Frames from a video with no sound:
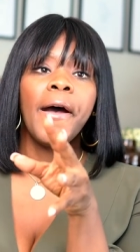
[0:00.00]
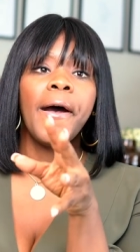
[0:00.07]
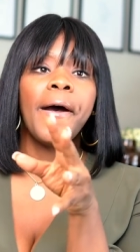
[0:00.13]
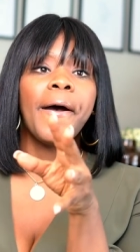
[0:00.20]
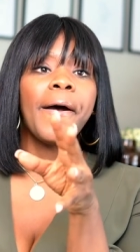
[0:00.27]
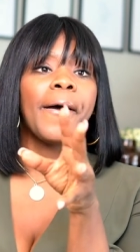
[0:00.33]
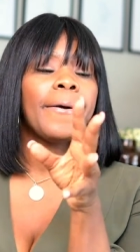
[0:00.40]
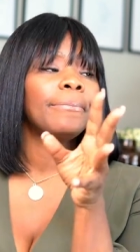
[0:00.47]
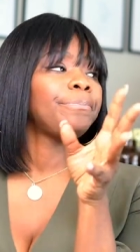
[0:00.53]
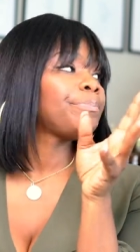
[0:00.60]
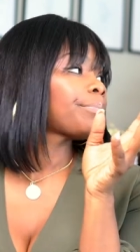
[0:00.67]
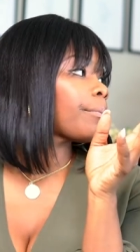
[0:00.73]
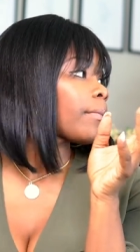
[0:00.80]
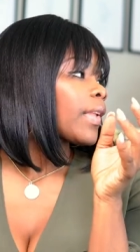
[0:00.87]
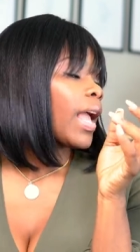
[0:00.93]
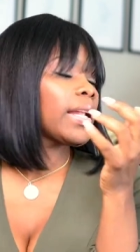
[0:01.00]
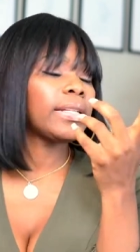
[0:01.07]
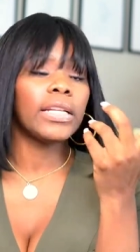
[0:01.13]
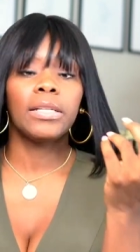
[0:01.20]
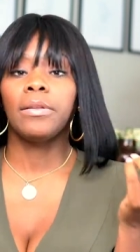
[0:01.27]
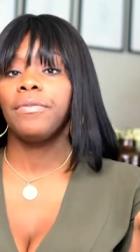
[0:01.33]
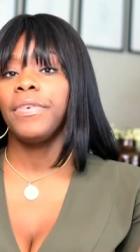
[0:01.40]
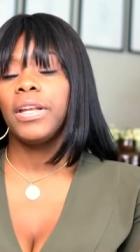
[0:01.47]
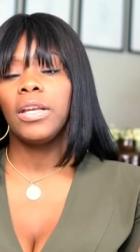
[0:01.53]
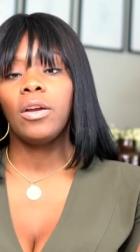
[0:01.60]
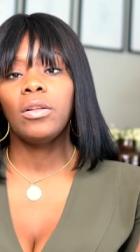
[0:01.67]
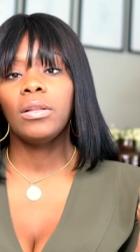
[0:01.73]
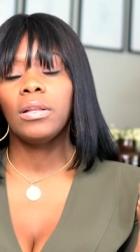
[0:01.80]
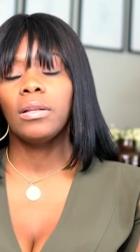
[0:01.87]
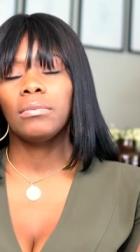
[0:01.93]
Um, I did the
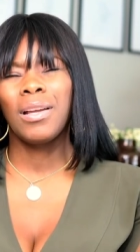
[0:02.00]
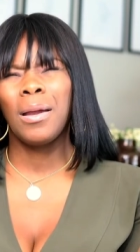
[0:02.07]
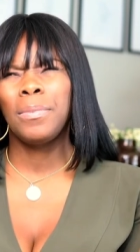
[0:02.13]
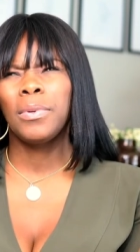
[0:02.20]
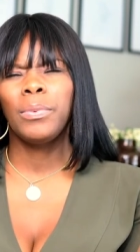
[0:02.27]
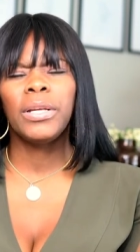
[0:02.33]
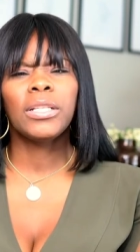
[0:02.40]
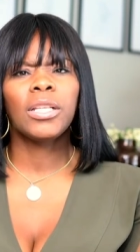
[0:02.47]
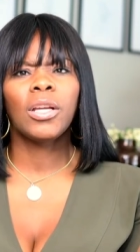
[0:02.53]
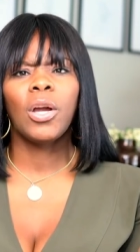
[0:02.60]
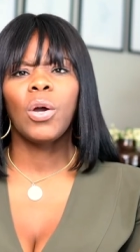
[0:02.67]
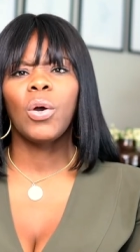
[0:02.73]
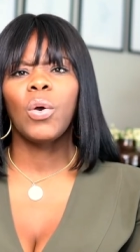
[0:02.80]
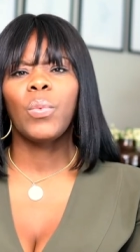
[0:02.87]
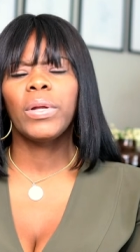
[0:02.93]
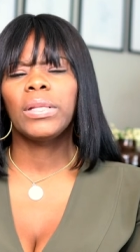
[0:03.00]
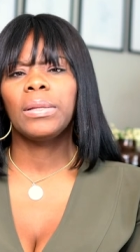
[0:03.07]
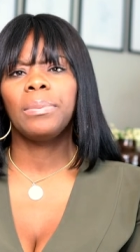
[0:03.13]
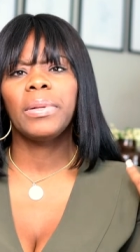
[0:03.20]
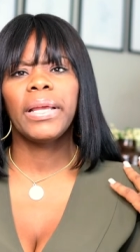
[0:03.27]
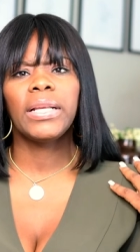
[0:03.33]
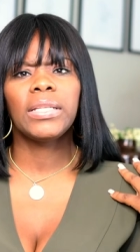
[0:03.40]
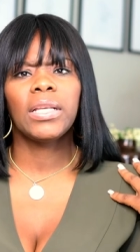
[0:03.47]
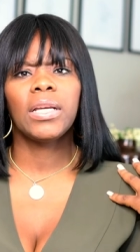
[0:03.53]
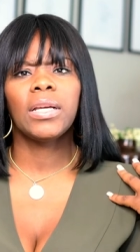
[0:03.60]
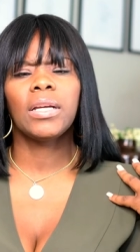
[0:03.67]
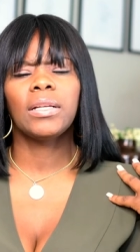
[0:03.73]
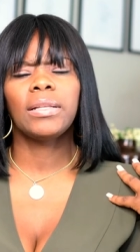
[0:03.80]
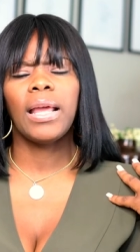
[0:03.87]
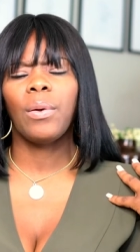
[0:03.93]
video a couple of weeks ago with the
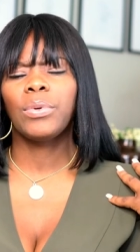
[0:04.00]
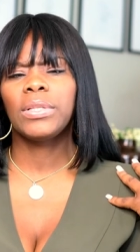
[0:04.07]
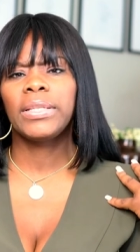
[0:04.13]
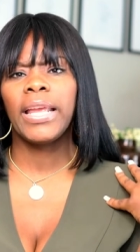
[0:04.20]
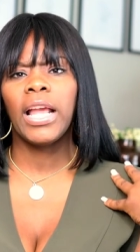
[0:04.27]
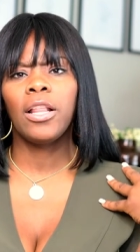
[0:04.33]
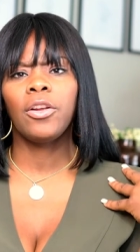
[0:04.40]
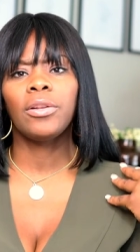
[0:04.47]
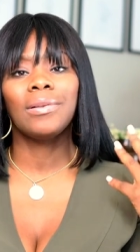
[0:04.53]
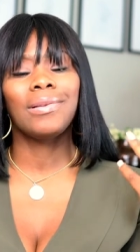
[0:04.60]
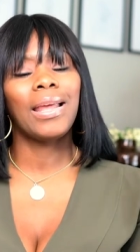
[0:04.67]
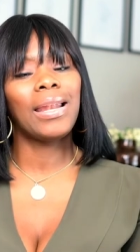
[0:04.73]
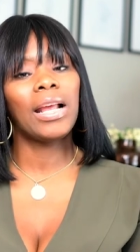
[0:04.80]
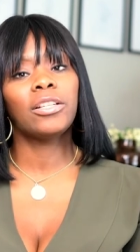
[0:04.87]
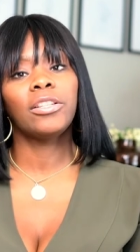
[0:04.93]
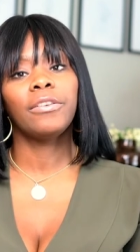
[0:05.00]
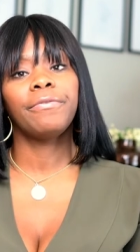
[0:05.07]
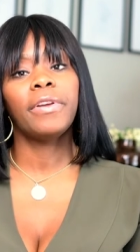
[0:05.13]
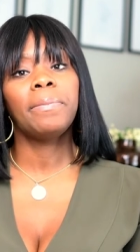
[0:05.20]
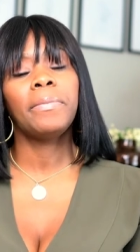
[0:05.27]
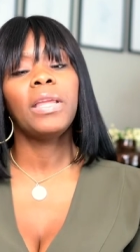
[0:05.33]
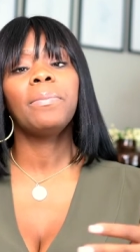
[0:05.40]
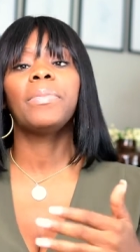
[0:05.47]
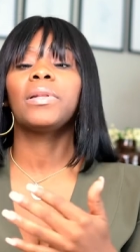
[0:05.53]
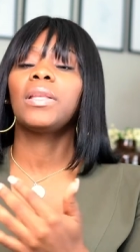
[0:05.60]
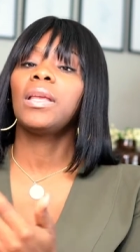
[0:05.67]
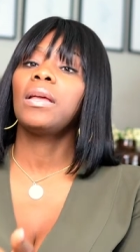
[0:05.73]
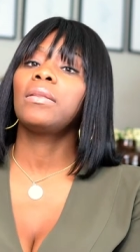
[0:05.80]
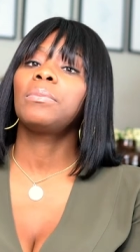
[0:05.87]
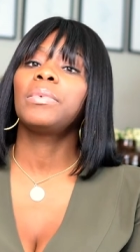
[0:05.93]
blazer that was tailored. That actually fit me, but
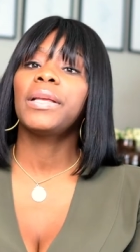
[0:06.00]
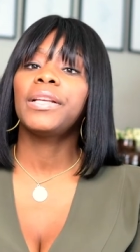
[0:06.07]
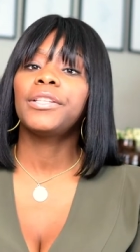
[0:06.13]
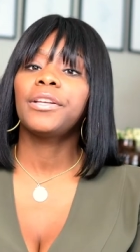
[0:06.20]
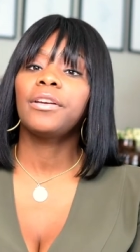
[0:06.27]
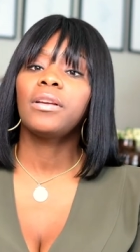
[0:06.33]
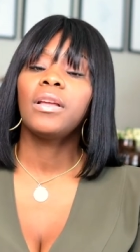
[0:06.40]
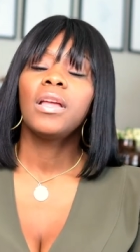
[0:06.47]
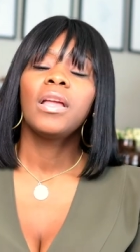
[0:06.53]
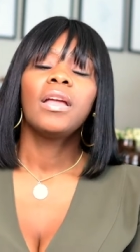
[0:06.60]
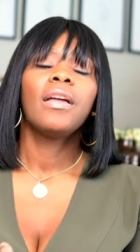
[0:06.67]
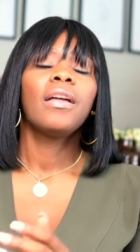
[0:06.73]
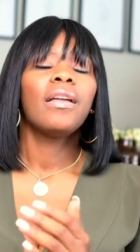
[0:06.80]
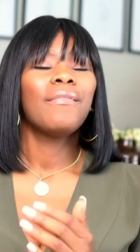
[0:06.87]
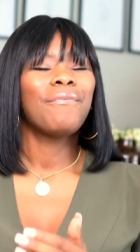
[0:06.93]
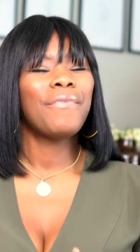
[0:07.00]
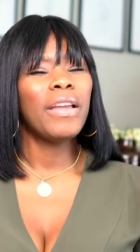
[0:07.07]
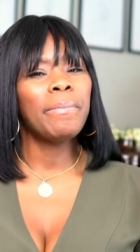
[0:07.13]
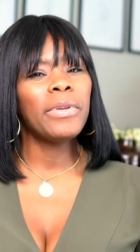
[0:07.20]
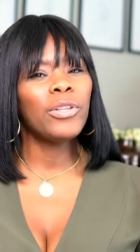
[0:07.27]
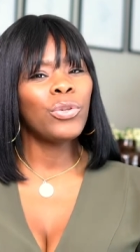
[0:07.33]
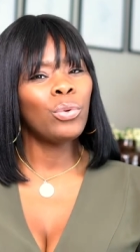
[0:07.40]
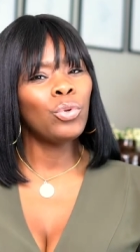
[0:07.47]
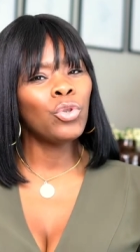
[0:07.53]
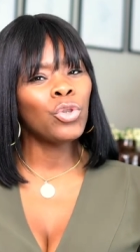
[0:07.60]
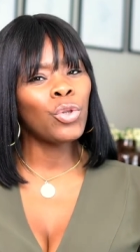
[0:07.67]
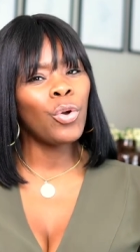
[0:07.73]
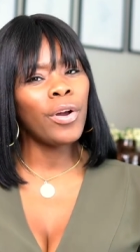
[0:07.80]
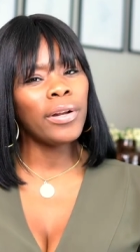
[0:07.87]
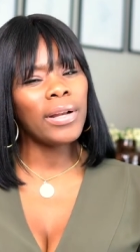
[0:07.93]
the other blazer fit me too
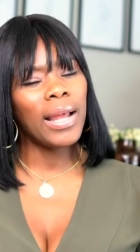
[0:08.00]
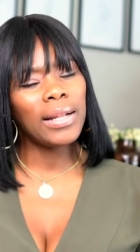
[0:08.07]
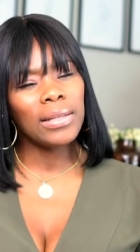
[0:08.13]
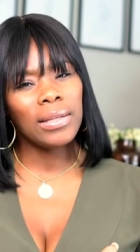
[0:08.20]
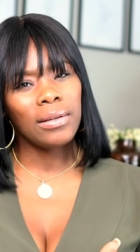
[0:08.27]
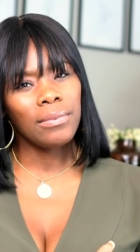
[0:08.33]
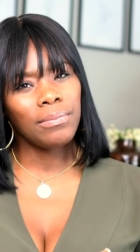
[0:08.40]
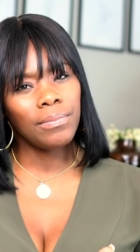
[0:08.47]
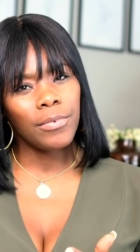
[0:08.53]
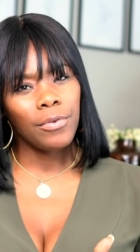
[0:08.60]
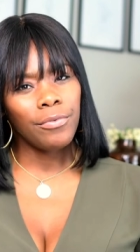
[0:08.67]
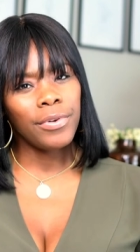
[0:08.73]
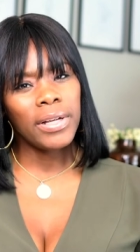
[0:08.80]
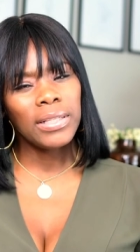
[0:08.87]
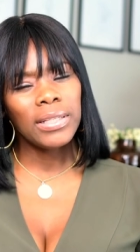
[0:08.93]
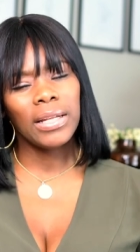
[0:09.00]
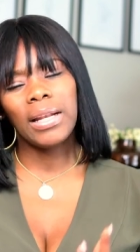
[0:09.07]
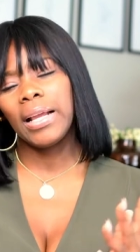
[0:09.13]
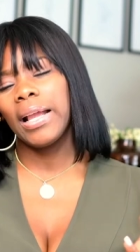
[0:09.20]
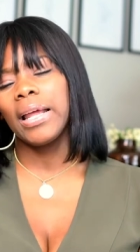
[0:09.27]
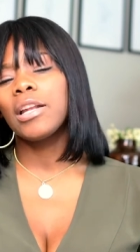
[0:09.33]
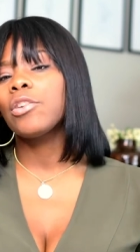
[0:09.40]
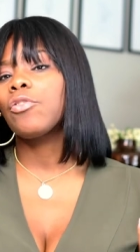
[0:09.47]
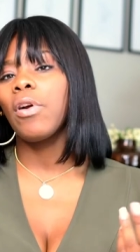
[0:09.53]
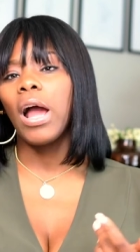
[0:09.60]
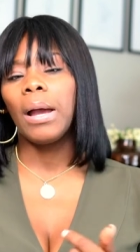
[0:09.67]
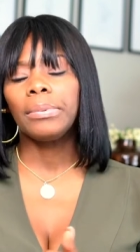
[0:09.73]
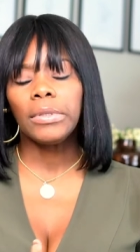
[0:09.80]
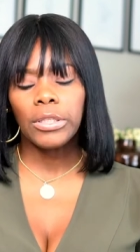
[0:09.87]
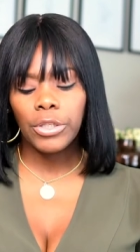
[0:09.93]
short at the, the wrist and I got it
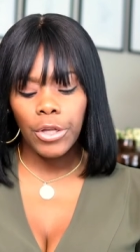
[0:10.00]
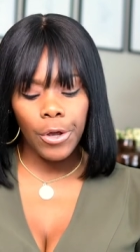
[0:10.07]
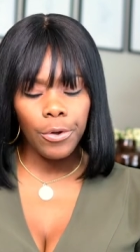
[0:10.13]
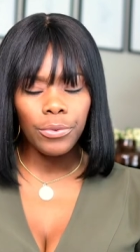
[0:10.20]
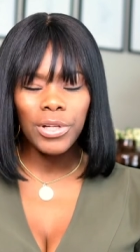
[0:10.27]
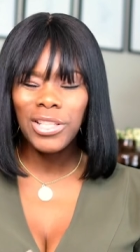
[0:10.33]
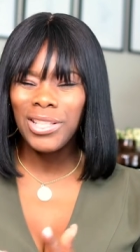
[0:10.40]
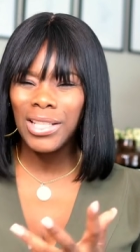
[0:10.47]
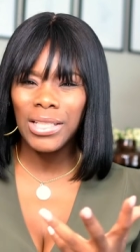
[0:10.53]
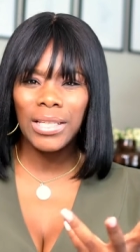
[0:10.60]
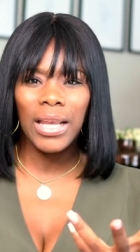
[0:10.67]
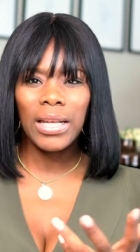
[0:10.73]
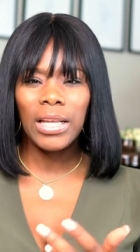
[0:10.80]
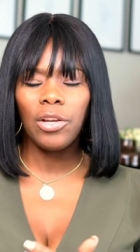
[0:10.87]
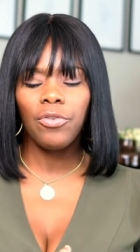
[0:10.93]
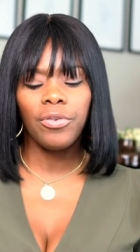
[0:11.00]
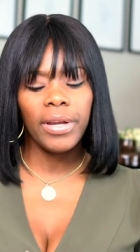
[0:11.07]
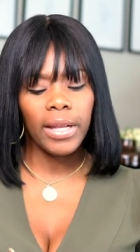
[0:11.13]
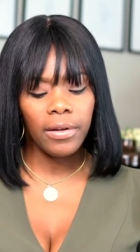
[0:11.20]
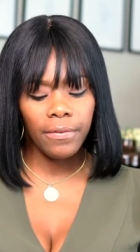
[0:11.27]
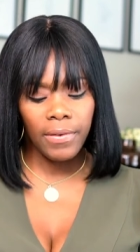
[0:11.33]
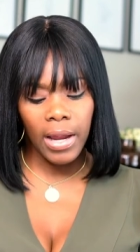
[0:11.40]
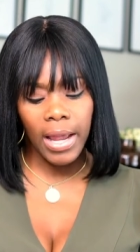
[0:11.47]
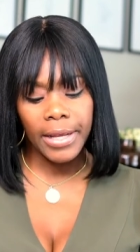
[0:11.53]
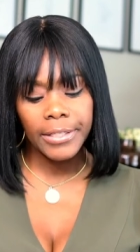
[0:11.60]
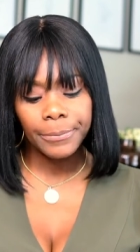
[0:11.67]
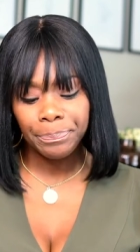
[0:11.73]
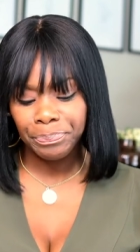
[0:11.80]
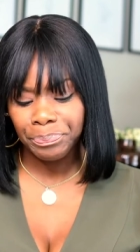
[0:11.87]
cropped. So it's just getting creative, guys.